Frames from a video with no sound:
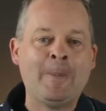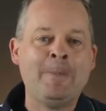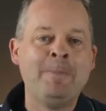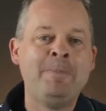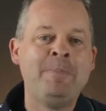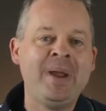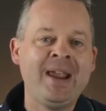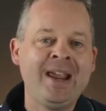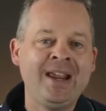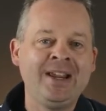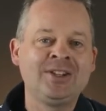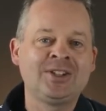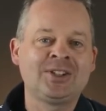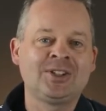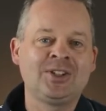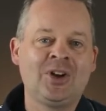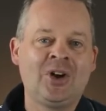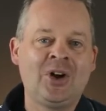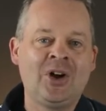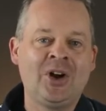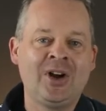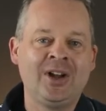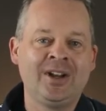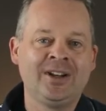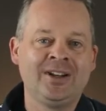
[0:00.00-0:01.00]
based
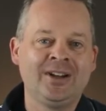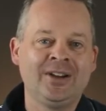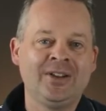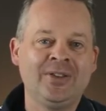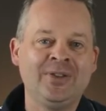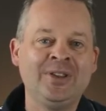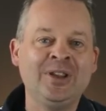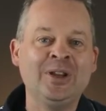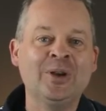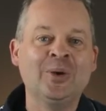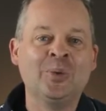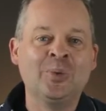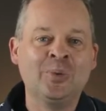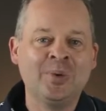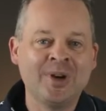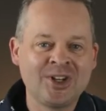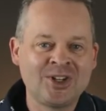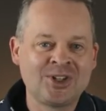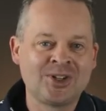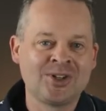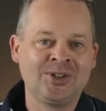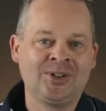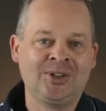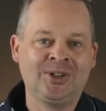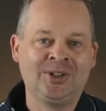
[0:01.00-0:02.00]
on the
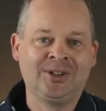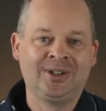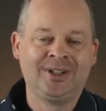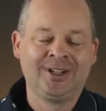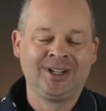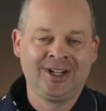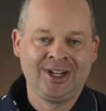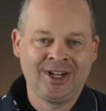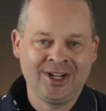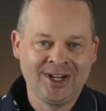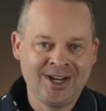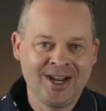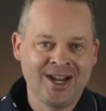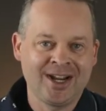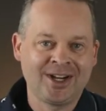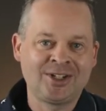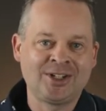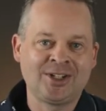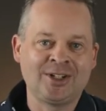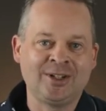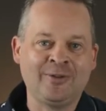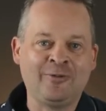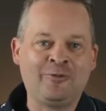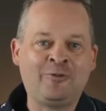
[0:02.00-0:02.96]
original connection,